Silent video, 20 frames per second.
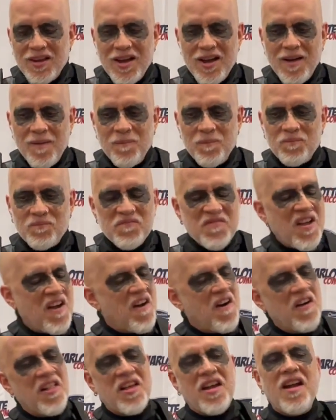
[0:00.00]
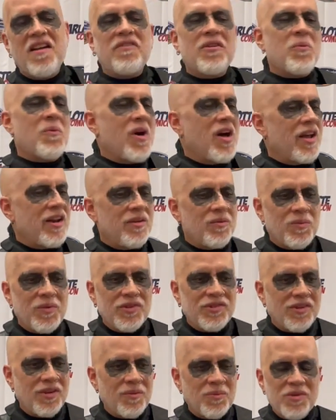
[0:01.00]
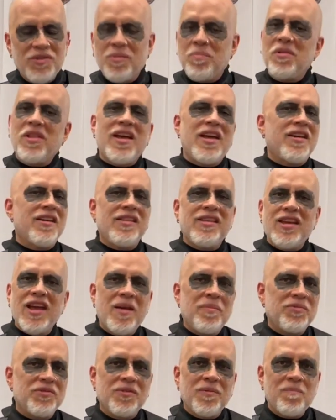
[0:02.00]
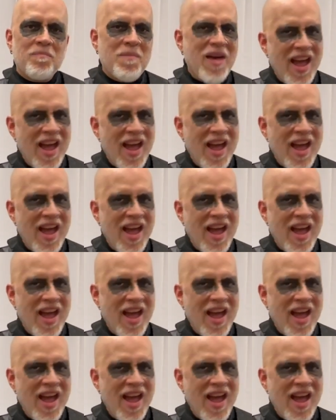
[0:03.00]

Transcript: all I ever wanted was a Planet of the Apes